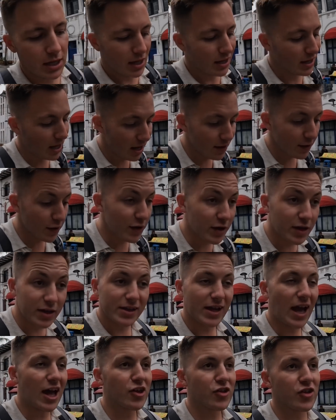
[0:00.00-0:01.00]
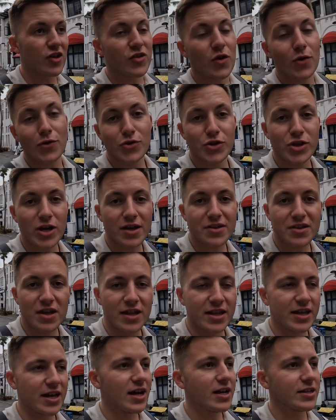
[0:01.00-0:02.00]
And as I told you guys
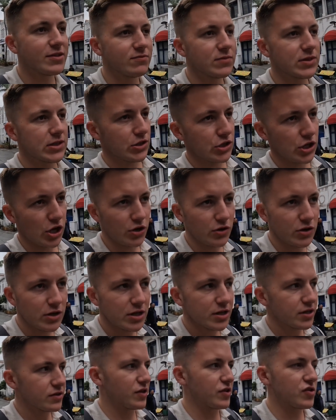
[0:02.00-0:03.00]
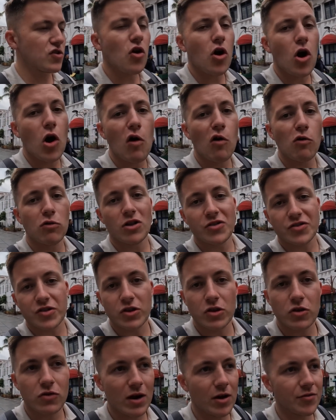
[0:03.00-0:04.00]
earlier, there's not a whole lot to
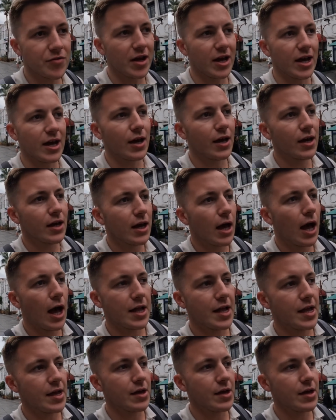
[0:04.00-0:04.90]
do around here. And